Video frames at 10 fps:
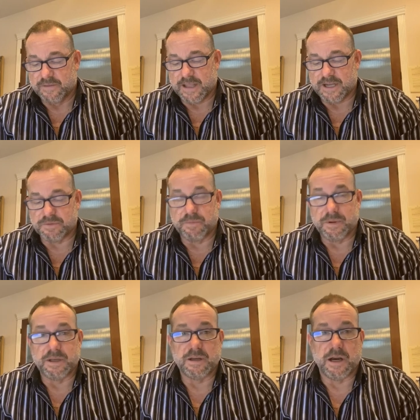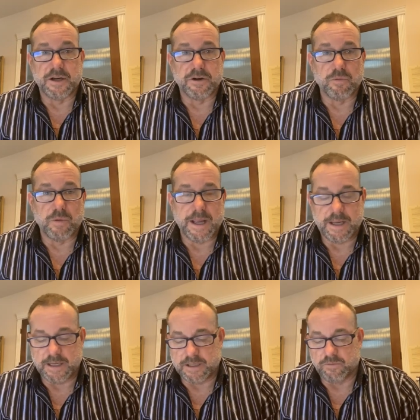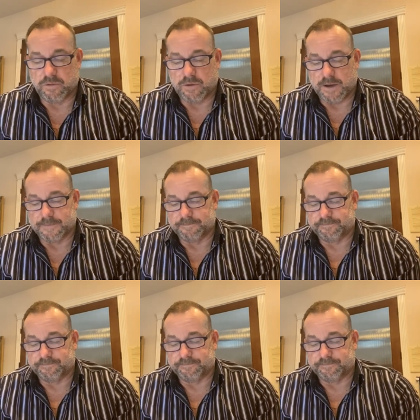that has been underway in Wuhan.